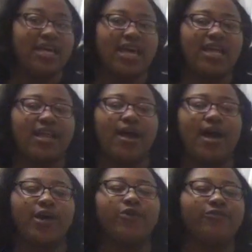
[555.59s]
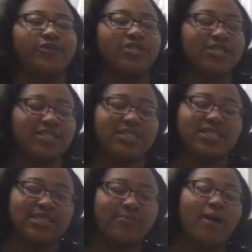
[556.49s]
And I
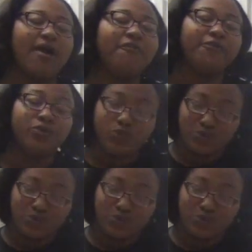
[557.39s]
over-season my food.